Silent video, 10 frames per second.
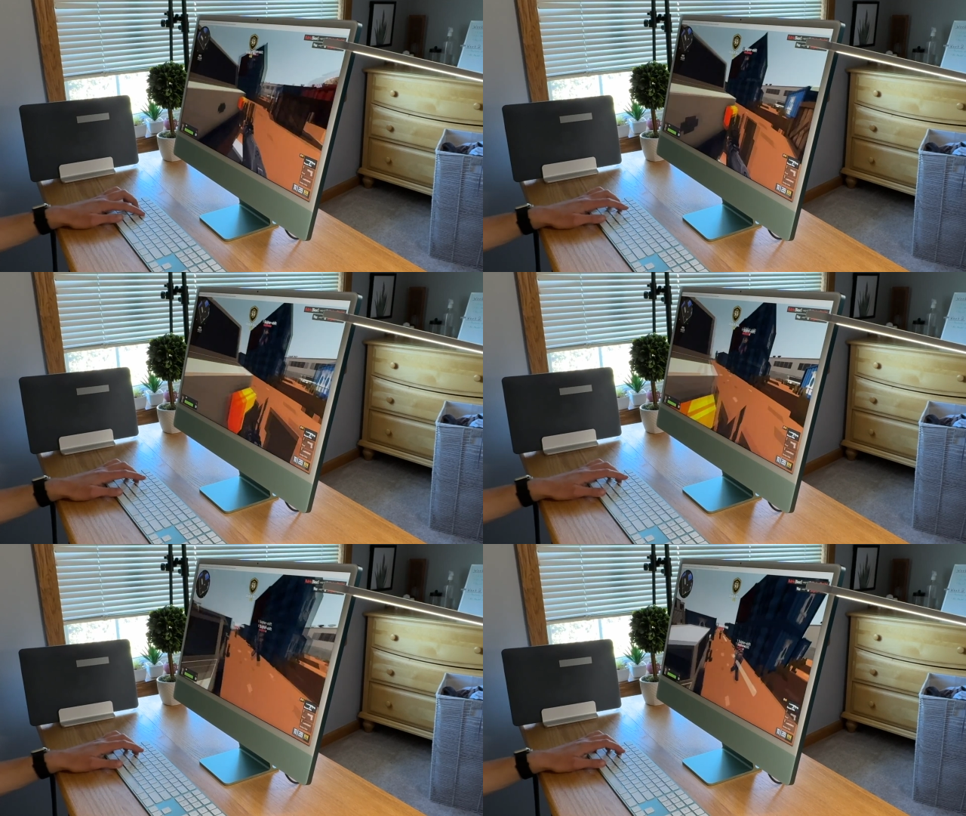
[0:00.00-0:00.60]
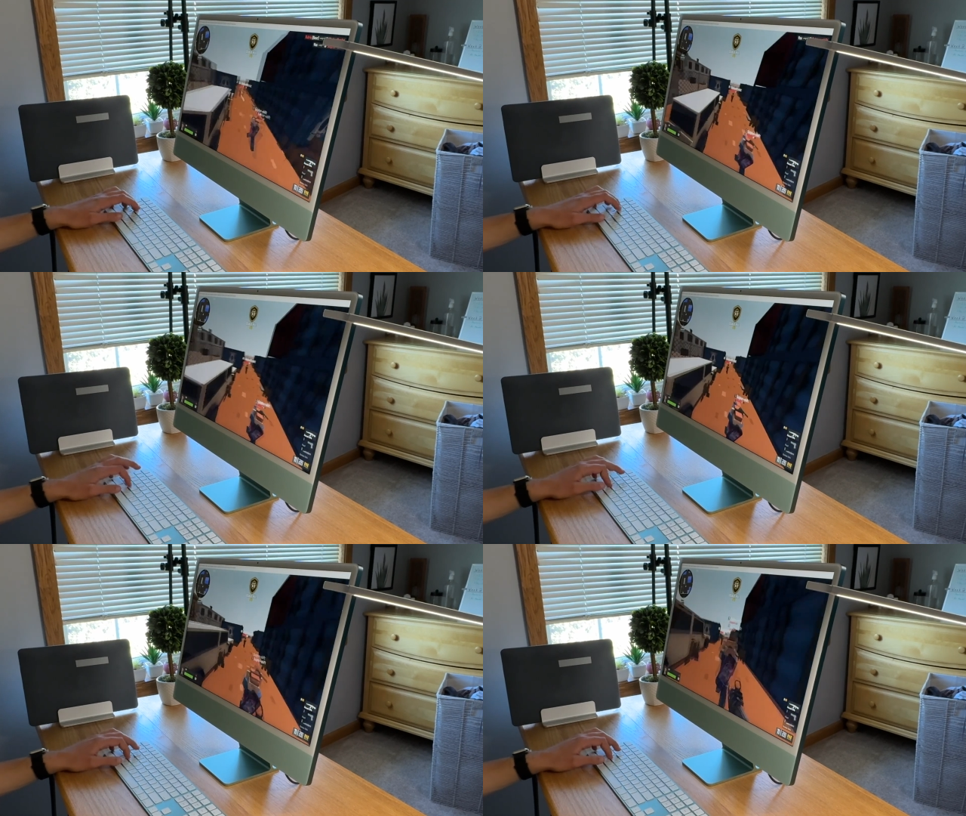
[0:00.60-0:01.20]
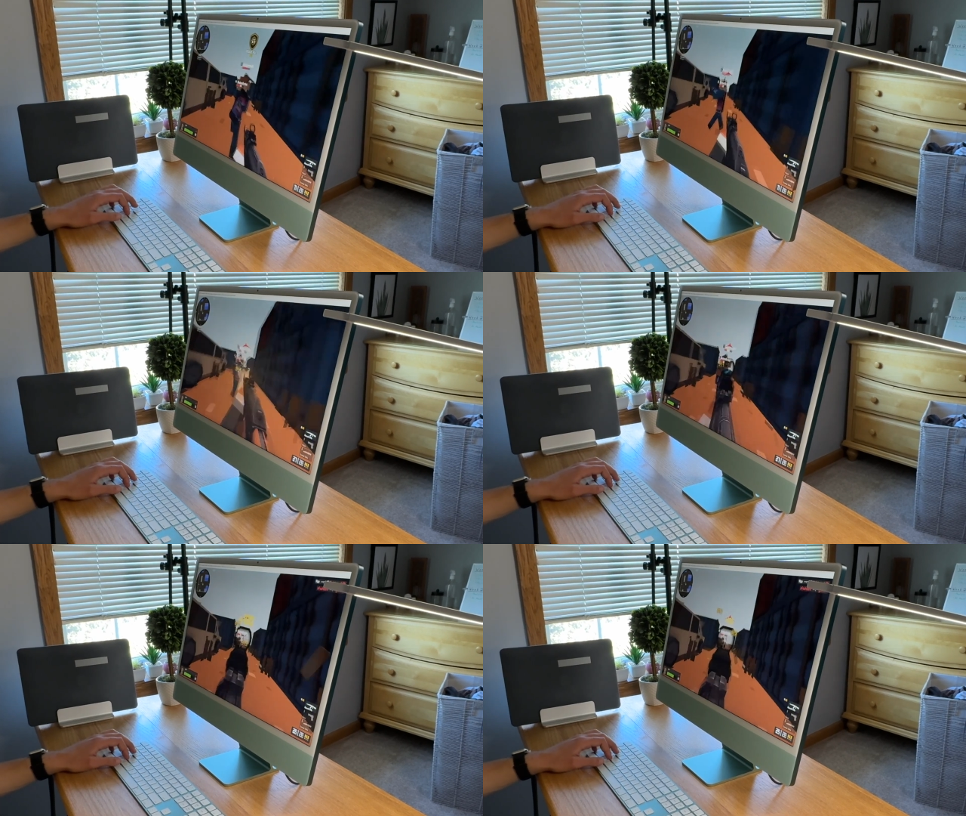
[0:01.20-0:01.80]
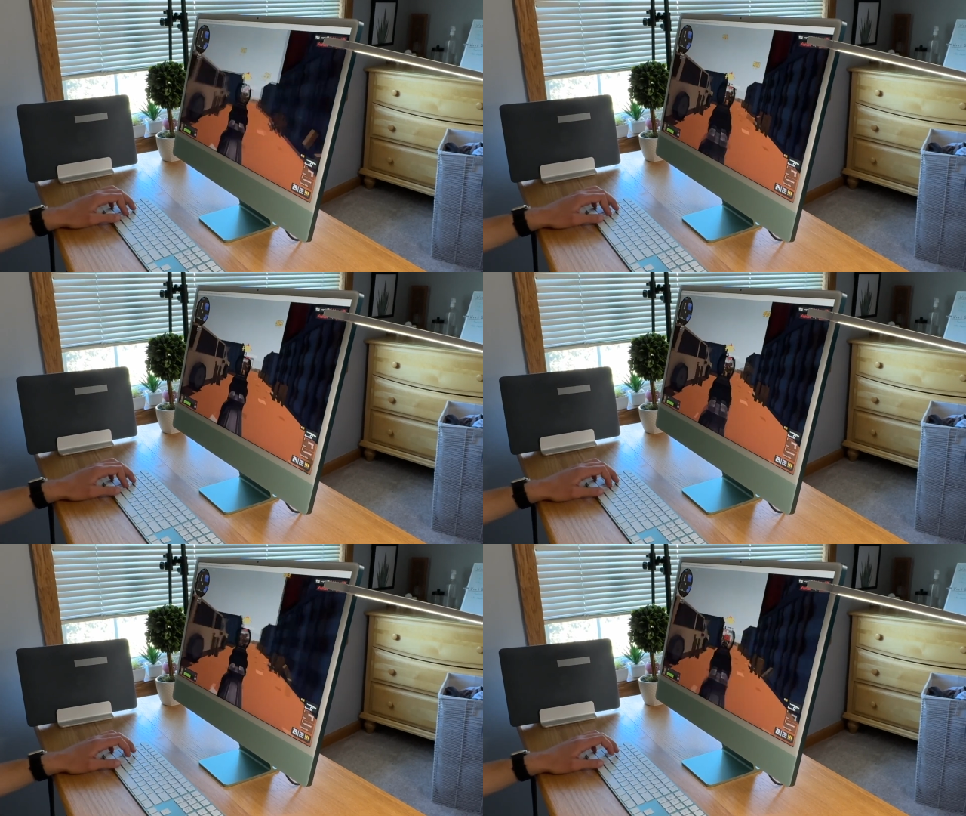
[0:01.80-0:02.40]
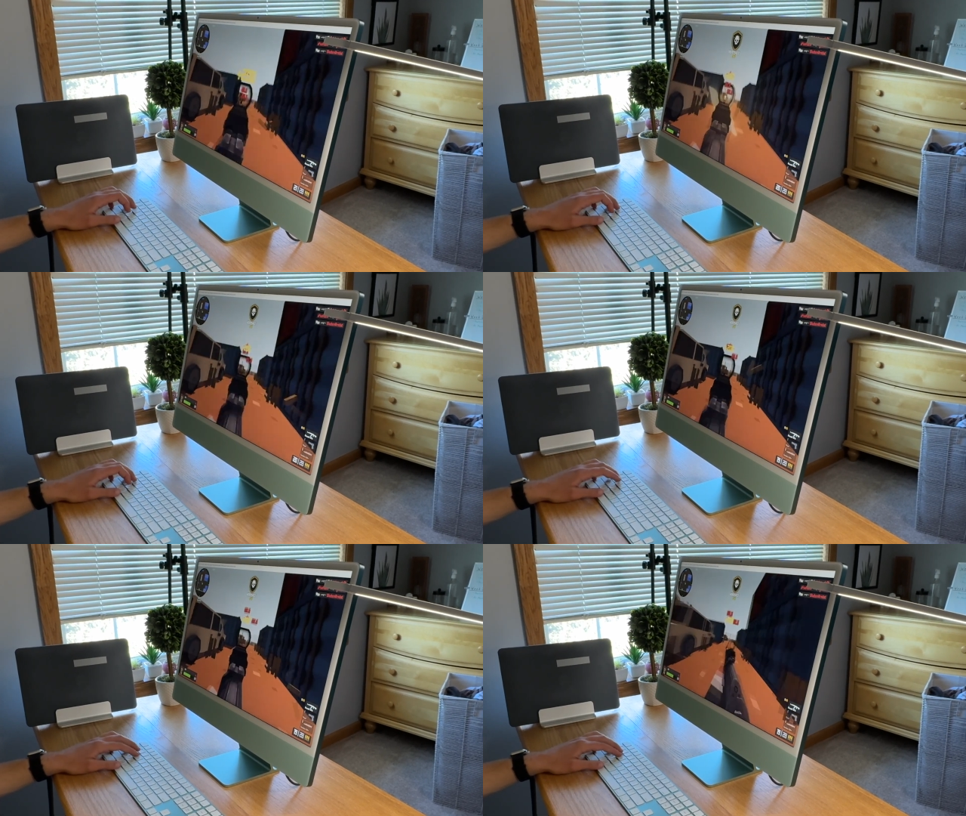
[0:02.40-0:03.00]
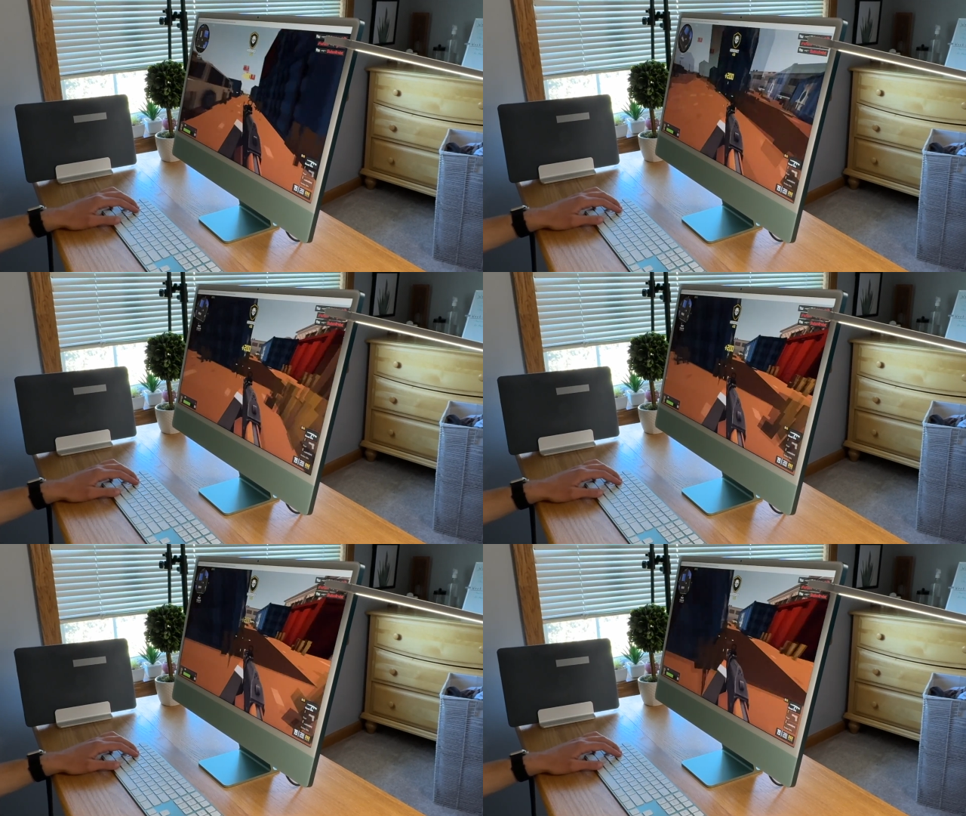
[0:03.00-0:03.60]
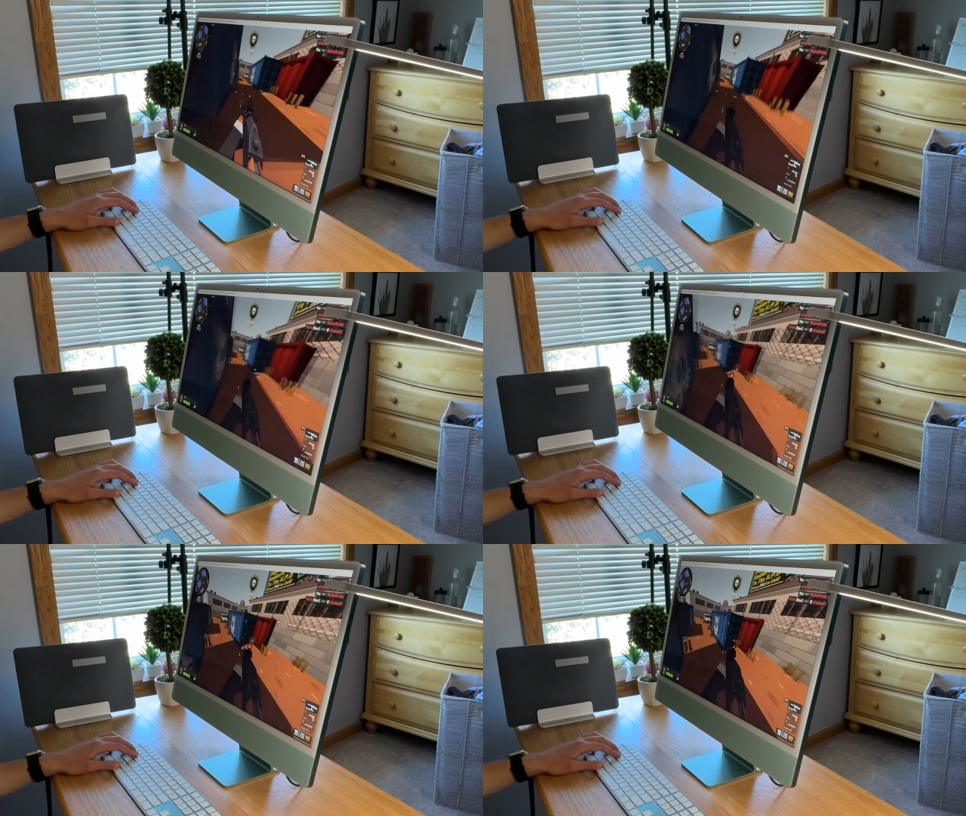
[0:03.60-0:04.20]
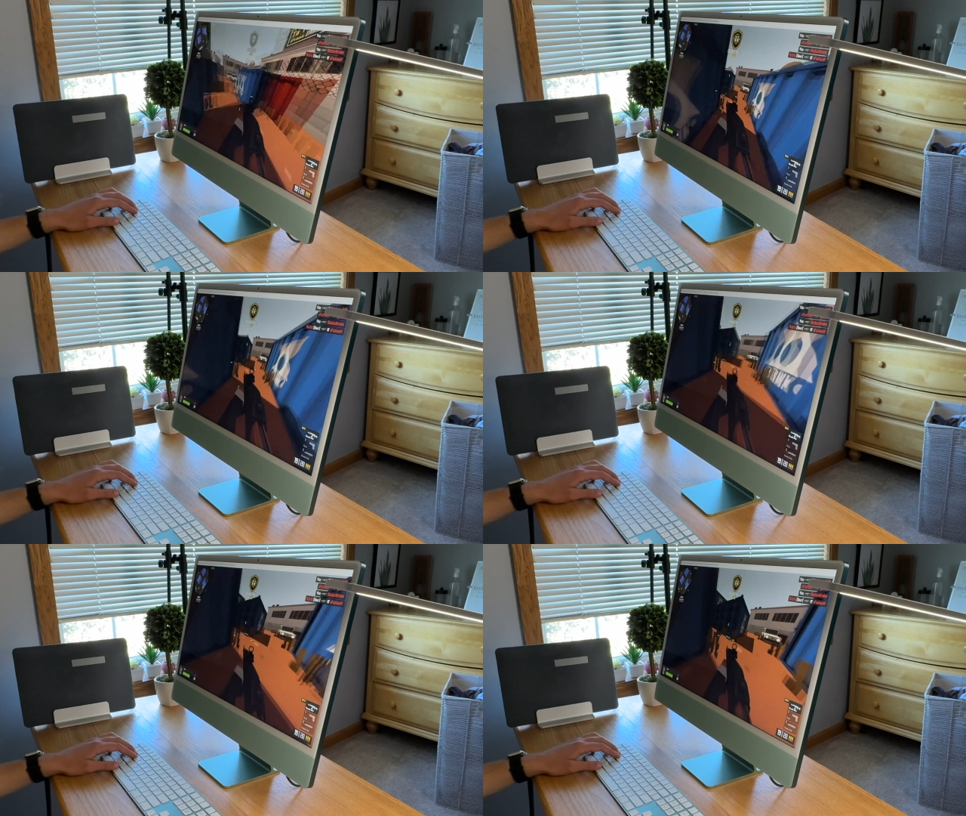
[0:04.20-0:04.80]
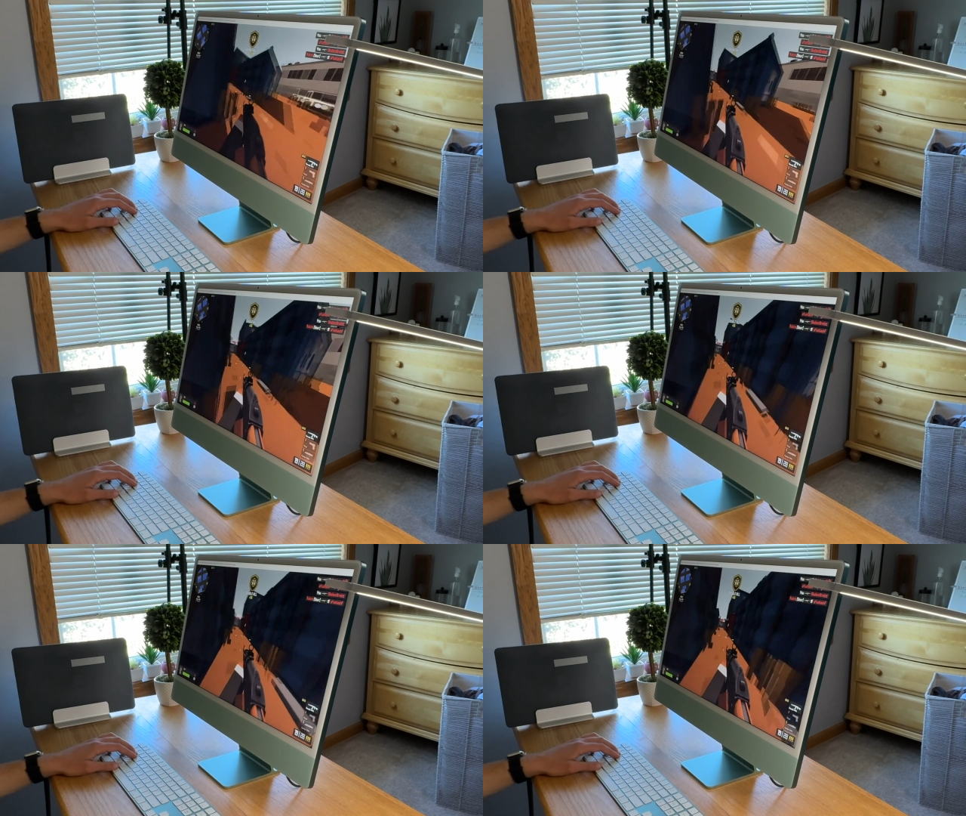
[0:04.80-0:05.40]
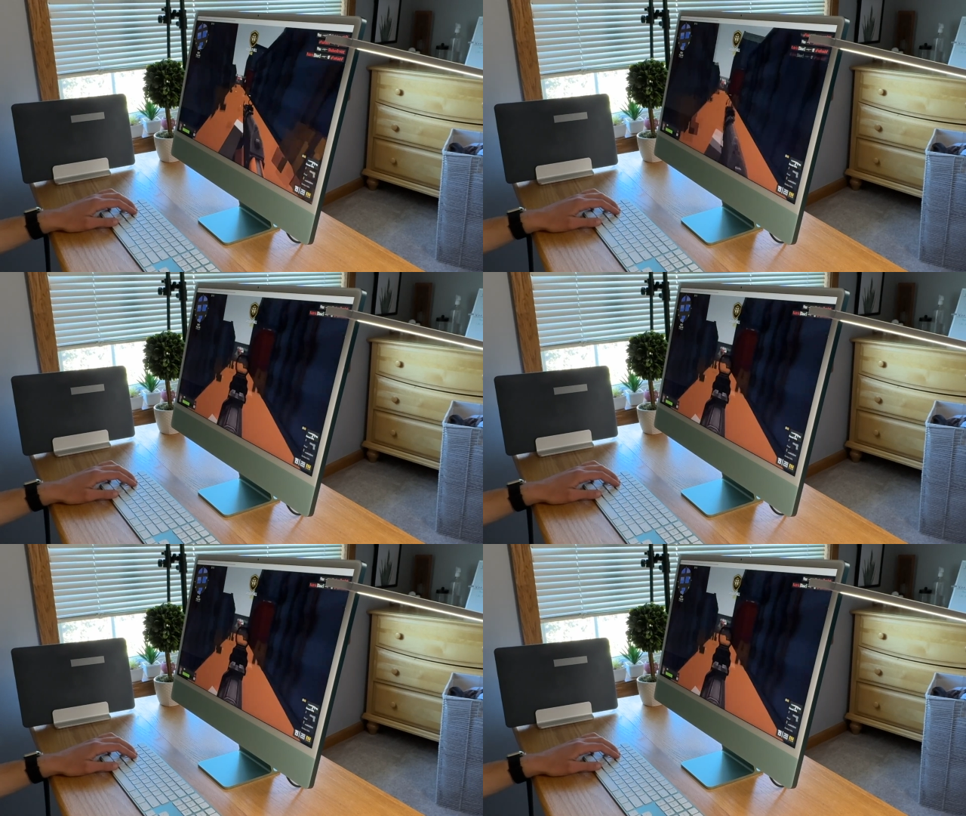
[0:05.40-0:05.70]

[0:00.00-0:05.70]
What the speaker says: Nobody's mouth can be seen.